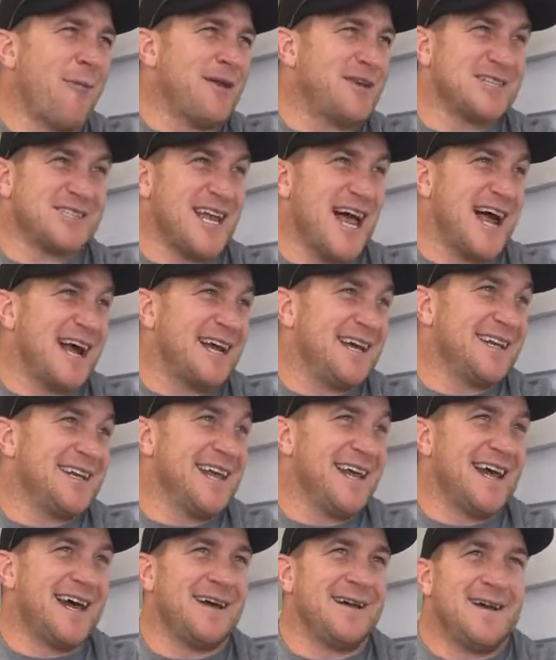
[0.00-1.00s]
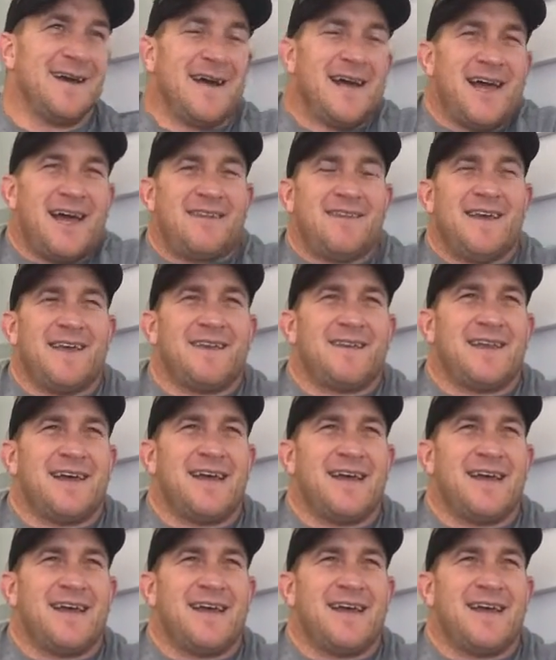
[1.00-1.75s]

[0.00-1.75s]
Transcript: We just hung in there, and then